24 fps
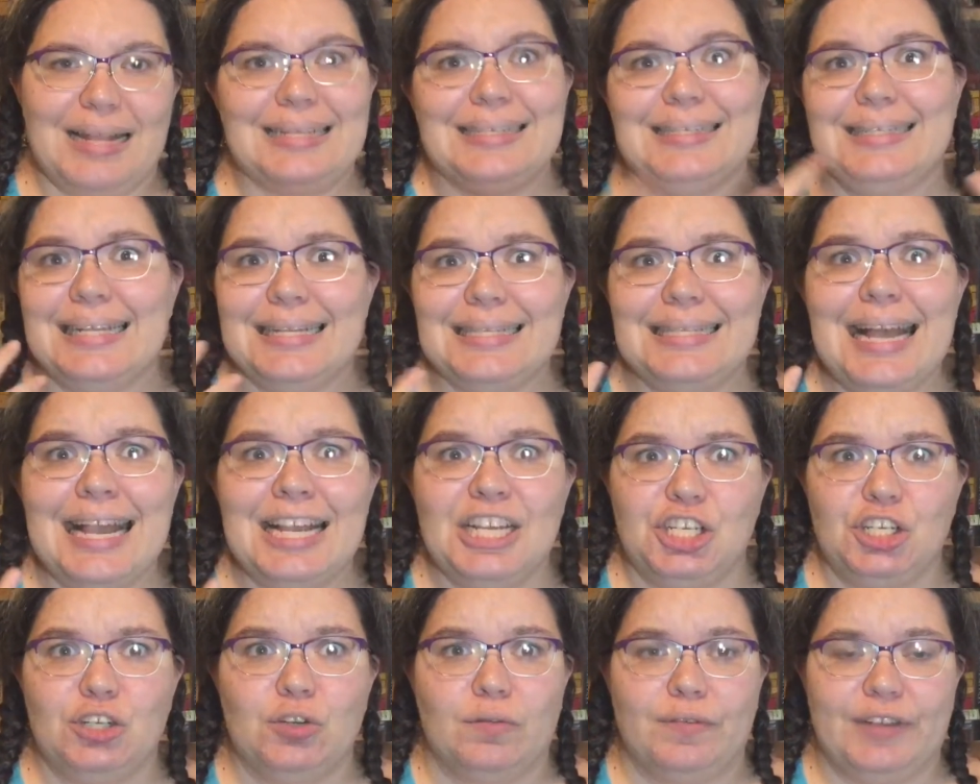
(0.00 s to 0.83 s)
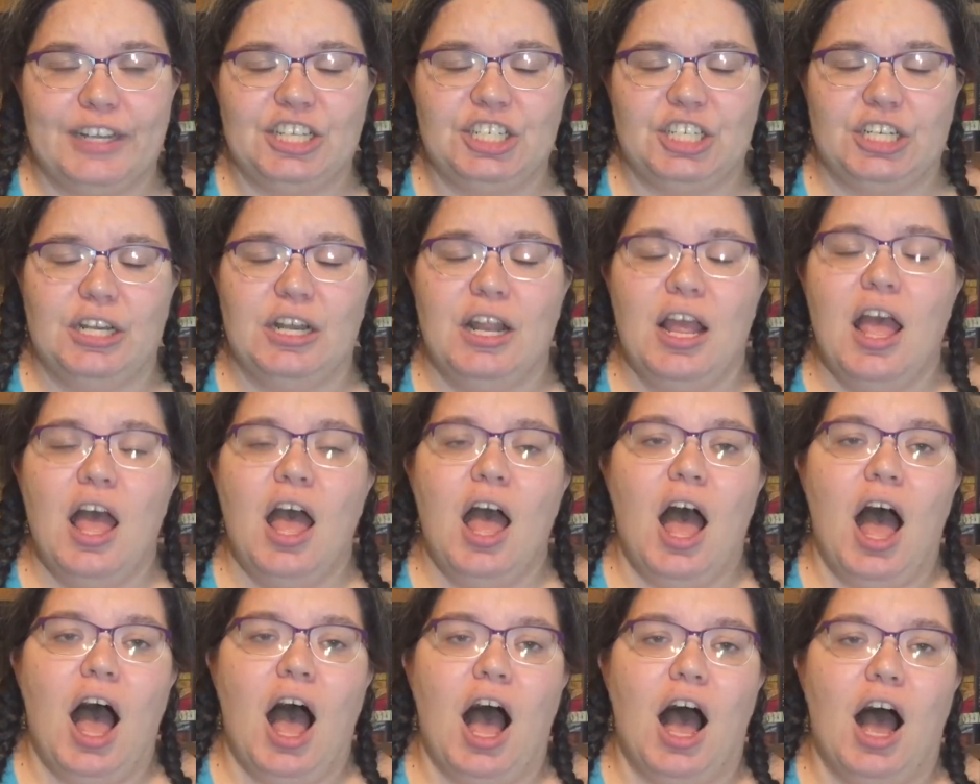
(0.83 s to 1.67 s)
sensational fiction.
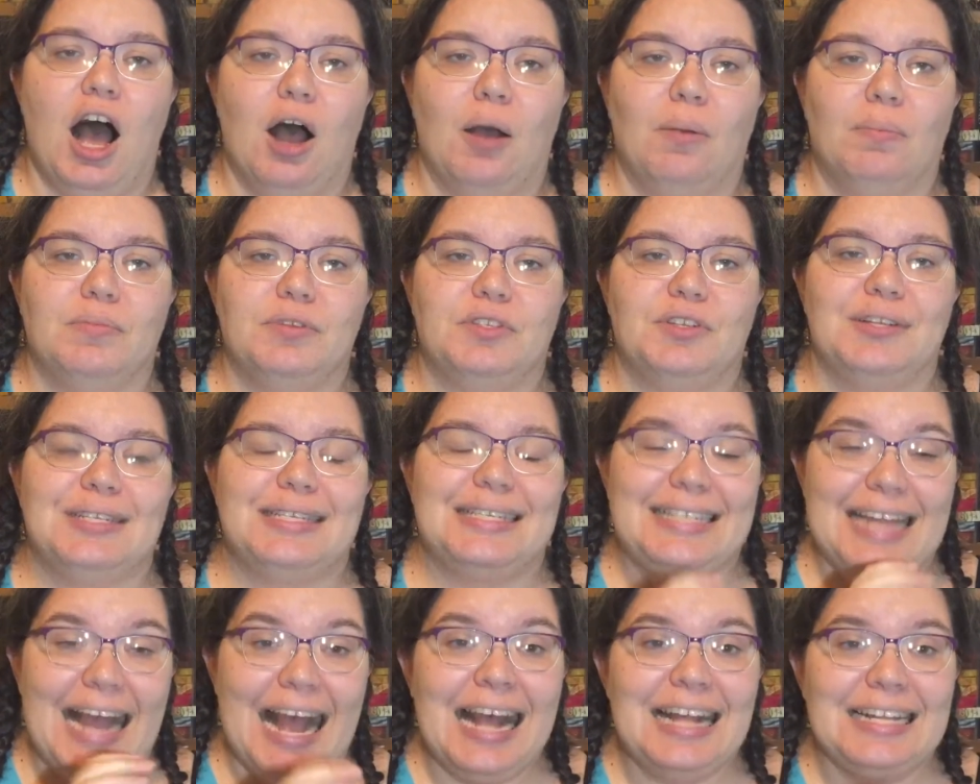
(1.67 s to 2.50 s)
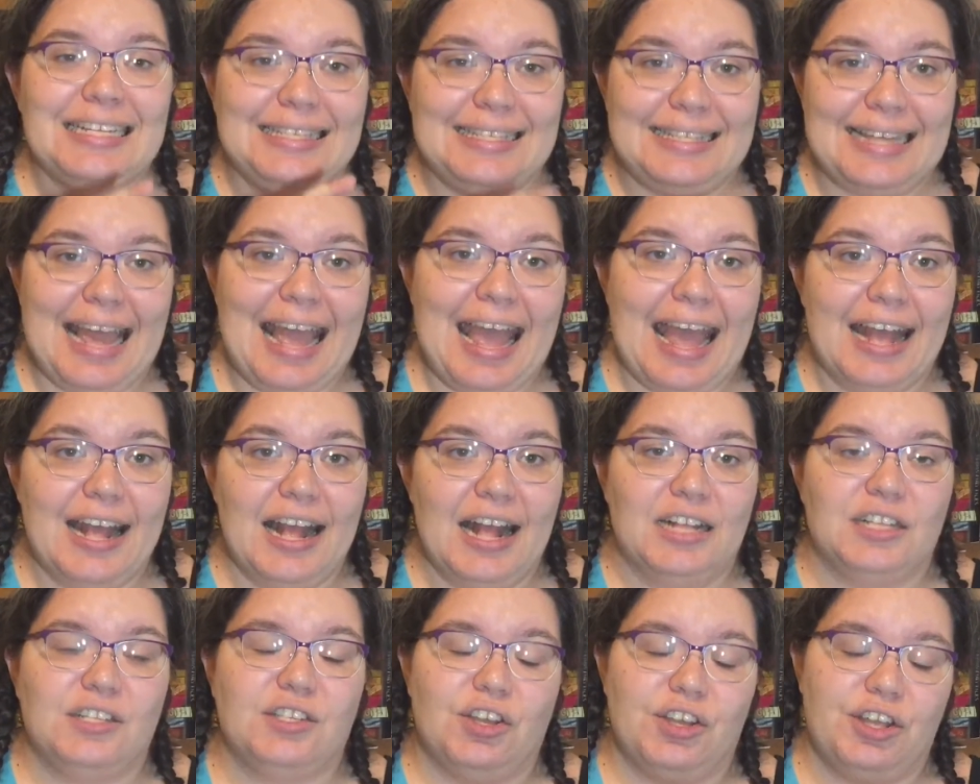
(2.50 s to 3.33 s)
So it starts there.
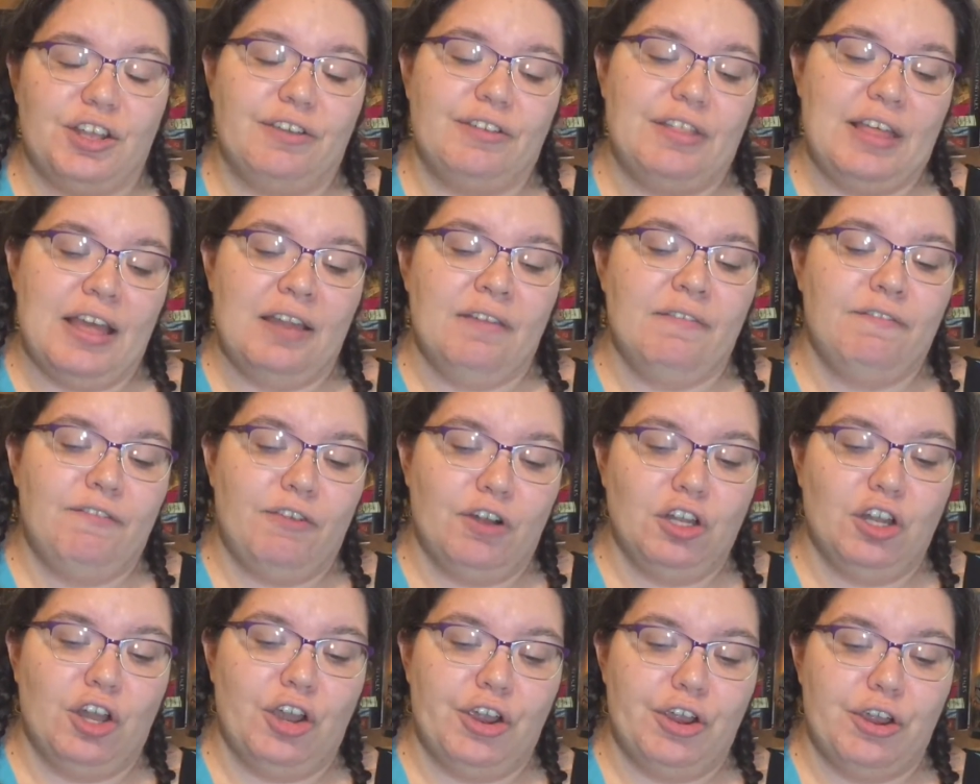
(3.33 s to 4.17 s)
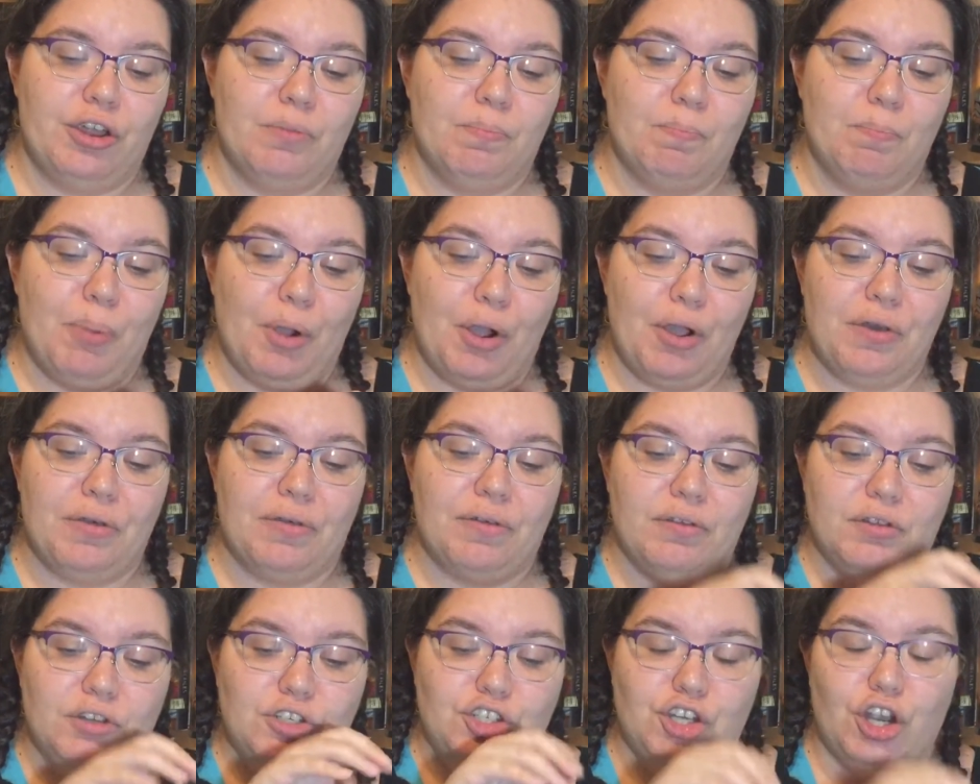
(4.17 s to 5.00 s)
And so you then follow
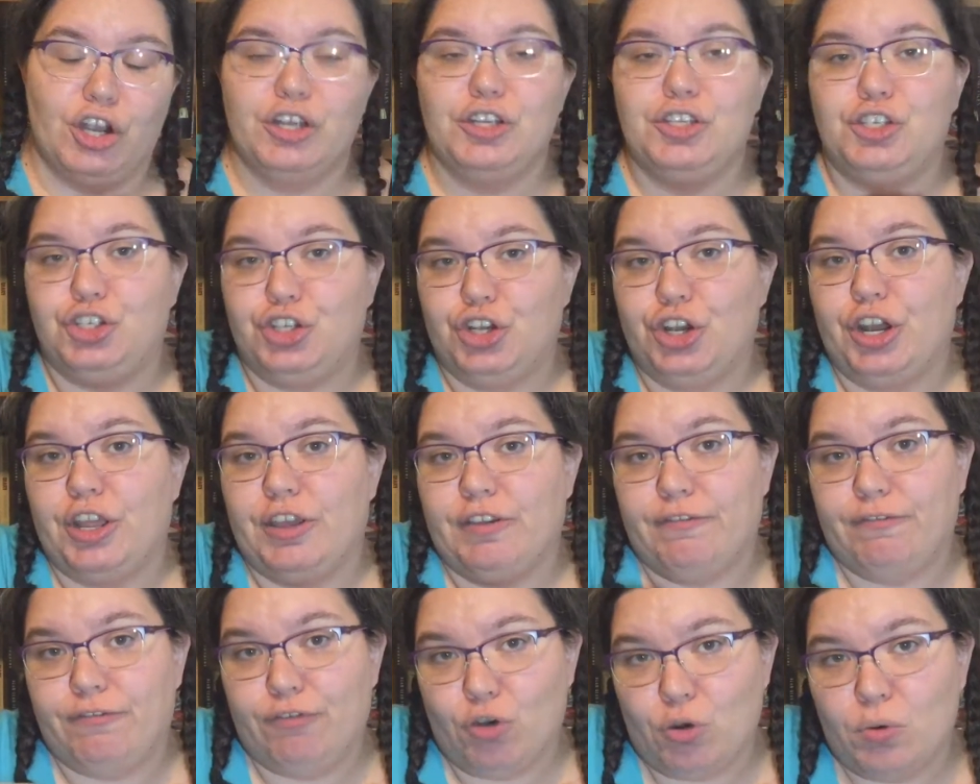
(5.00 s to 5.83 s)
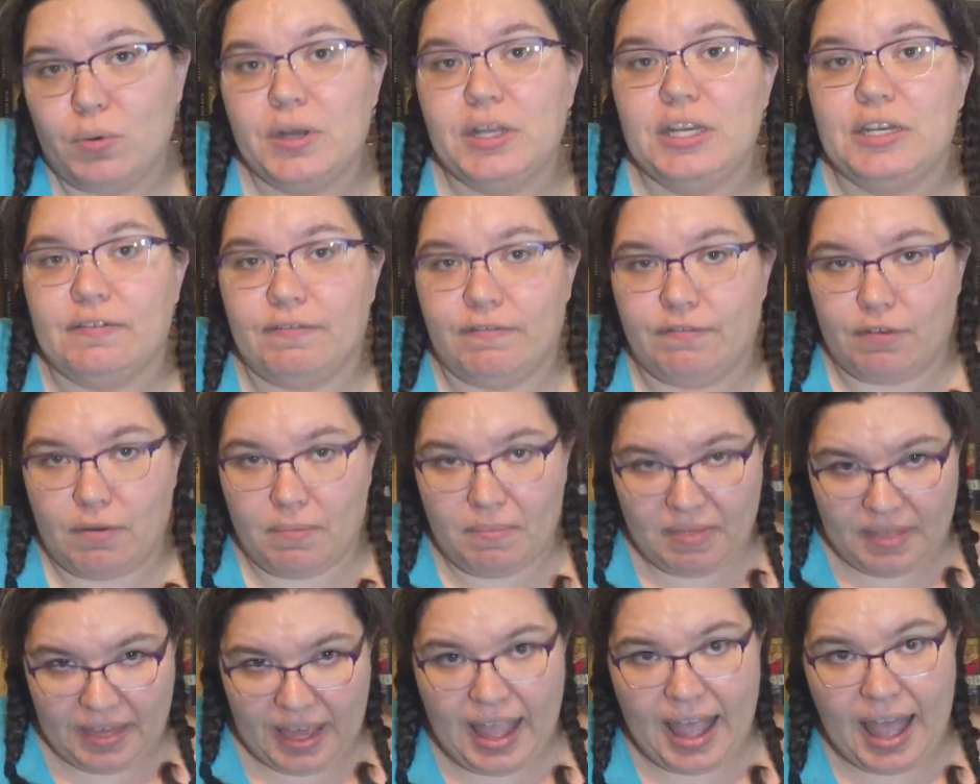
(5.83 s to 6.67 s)
both Jo's journey forward
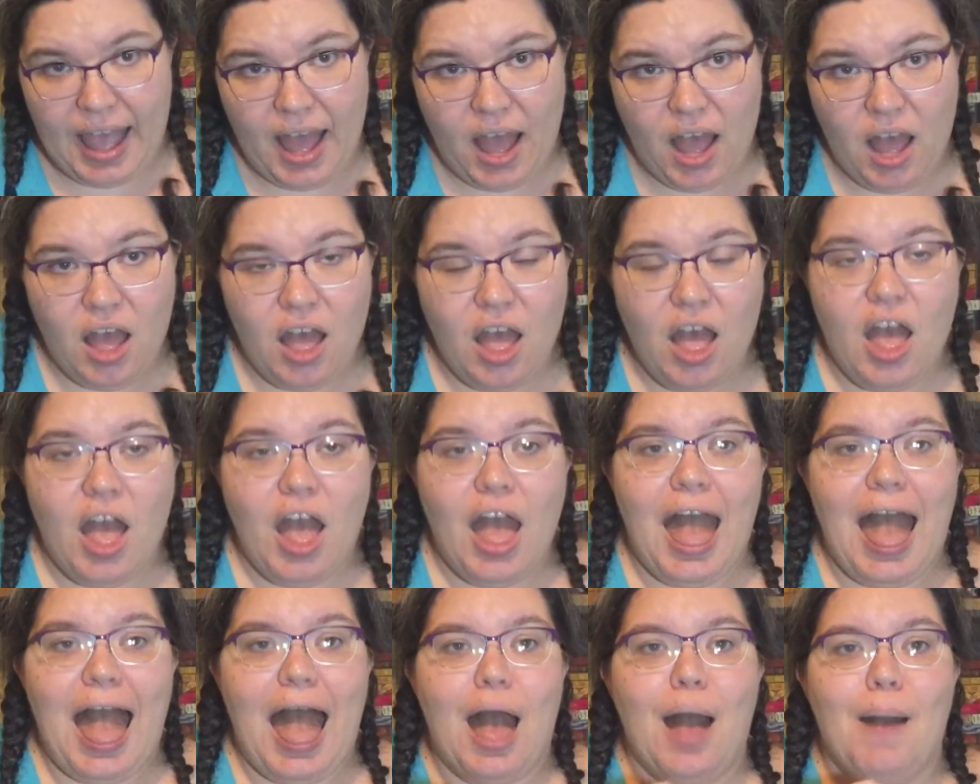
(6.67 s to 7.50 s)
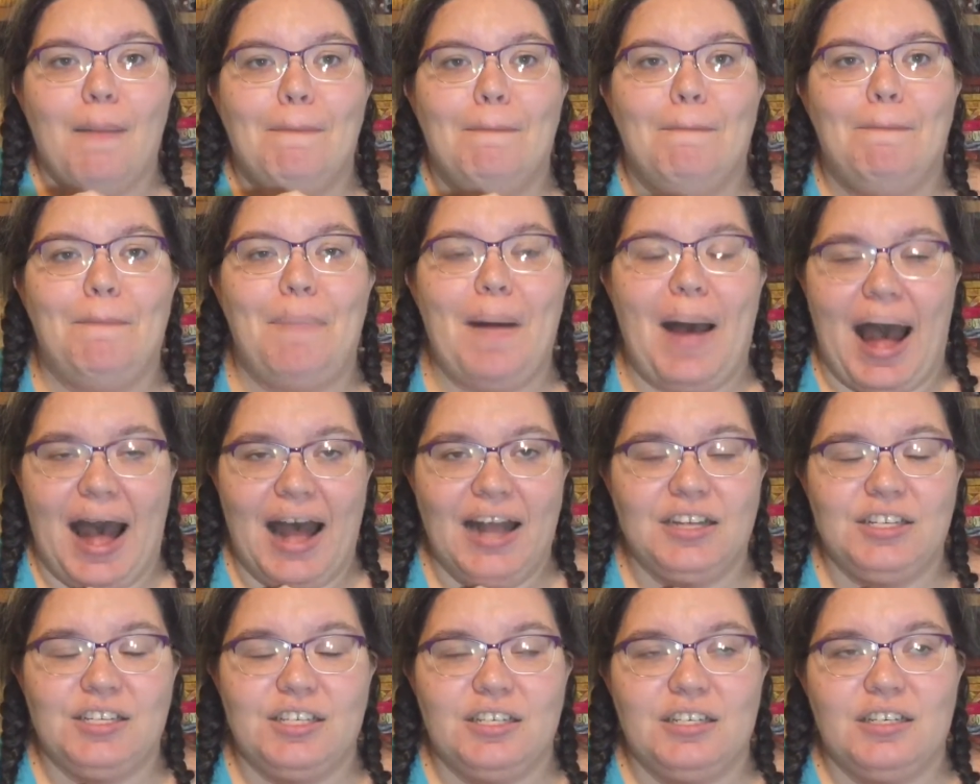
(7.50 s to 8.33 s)
from there,
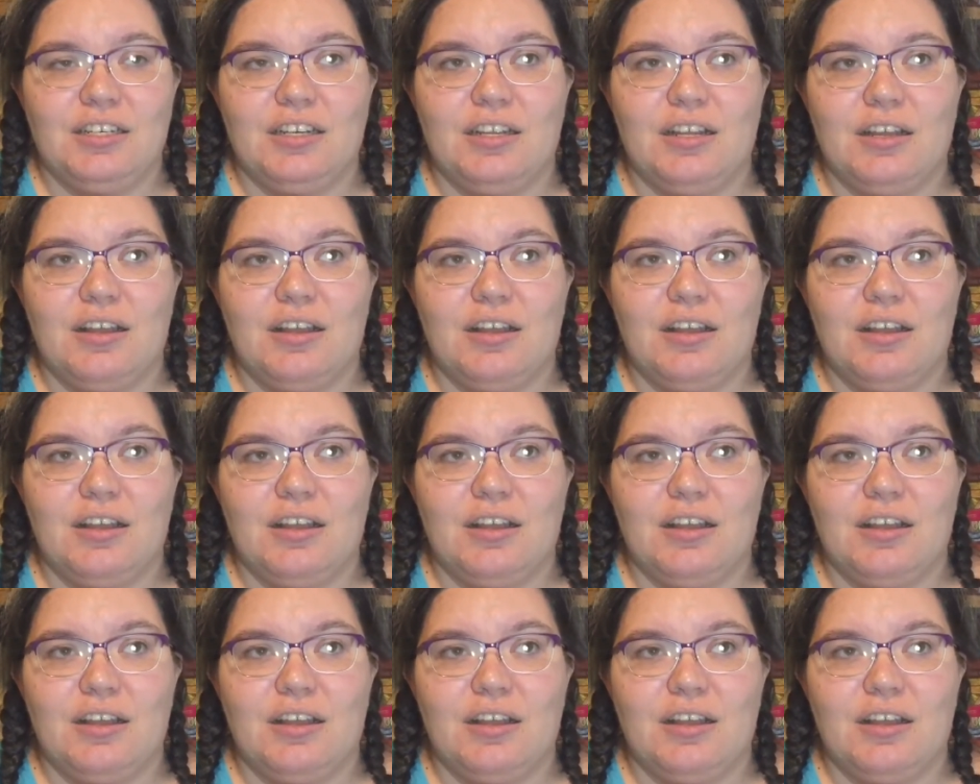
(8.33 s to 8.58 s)
but